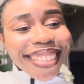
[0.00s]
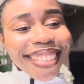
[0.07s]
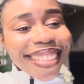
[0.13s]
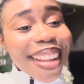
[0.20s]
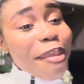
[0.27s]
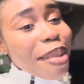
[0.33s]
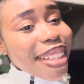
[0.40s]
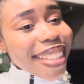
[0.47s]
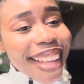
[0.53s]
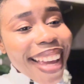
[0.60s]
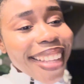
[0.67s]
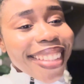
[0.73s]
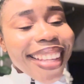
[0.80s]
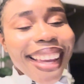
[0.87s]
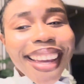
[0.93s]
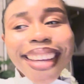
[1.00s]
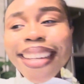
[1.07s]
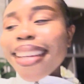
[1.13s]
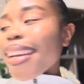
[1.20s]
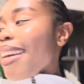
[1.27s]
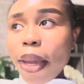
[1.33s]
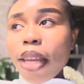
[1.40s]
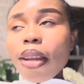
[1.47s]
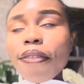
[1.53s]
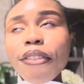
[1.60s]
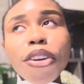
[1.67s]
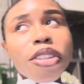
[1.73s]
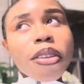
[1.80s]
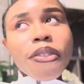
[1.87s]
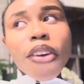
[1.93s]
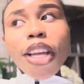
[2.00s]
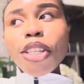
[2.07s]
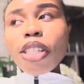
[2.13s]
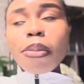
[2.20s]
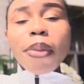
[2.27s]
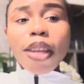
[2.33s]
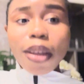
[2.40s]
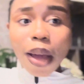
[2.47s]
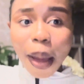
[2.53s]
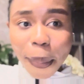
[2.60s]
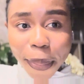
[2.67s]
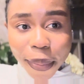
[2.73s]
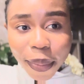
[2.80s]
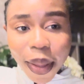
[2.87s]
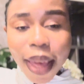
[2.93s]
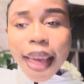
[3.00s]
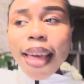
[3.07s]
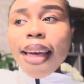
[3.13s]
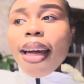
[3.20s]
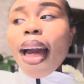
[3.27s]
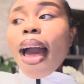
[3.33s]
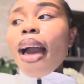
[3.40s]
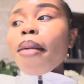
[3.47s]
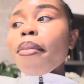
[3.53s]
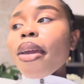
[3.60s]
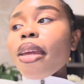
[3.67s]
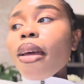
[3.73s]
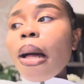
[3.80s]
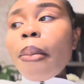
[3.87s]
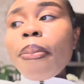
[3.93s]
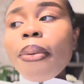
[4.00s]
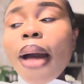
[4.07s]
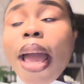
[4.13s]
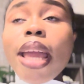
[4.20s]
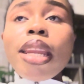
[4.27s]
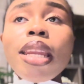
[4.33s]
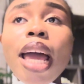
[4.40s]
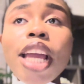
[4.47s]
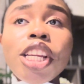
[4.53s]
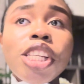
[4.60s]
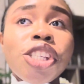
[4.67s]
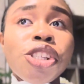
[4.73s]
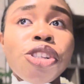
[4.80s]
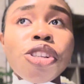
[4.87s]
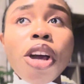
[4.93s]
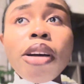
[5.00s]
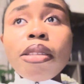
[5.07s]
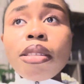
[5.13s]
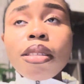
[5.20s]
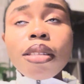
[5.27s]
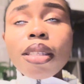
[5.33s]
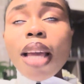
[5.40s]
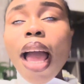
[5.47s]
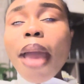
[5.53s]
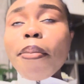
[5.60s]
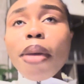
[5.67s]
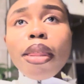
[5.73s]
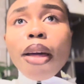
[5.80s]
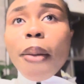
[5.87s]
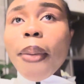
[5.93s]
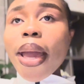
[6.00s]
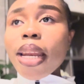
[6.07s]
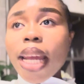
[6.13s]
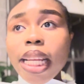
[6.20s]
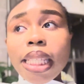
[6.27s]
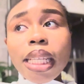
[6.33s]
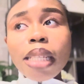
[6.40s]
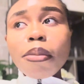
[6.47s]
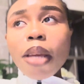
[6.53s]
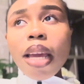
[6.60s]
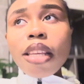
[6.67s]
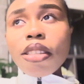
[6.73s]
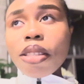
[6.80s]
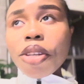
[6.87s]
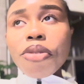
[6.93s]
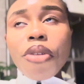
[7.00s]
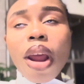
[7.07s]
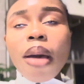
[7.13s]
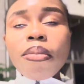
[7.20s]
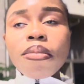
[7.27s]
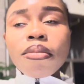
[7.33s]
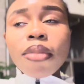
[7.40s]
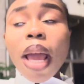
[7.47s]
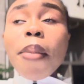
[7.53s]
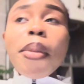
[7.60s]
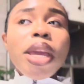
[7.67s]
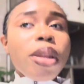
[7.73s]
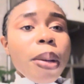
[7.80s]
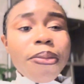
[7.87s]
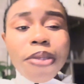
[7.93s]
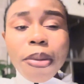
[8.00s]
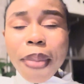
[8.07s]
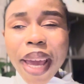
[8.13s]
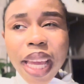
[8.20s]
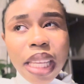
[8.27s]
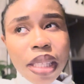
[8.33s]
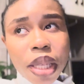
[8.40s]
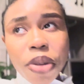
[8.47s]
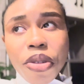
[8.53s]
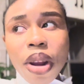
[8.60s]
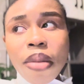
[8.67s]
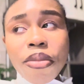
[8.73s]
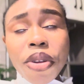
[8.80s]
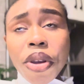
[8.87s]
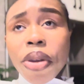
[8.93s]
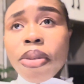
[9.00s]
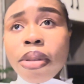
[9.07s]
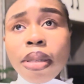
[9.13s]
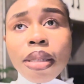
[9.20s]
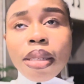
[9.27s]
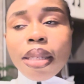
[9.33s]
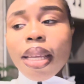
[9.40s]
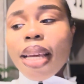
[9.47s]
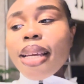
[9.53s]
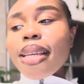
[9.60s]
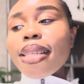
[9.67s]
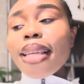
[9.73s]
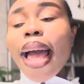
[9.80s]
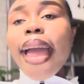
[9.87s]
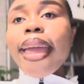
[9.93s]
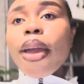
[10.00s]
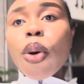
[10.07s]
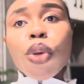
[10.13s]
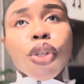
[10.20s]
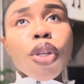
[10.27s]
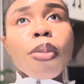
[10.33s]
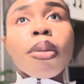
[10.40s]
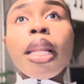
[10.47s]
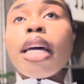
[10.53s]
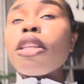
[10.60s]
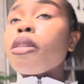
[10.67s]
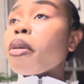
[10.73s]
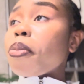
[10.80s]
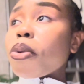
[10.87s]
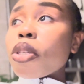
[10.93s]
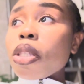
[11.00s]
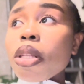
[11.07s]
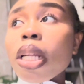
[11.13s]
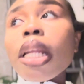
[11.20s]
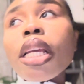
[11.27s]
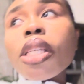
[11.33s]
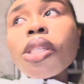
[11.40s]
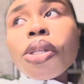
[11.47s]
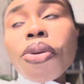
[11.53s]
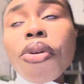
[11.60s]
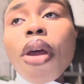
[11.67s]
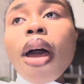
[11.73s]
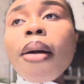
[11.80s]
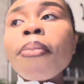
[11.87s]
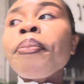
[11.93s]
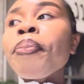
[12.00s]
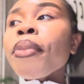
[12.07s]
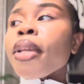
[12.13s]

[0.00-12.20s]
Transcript: I'm excited. First of all, I just made up I made up and I shot, I made up and I did Instagram. I made up for my Instagram reels because I also plan to be posting on Instagram.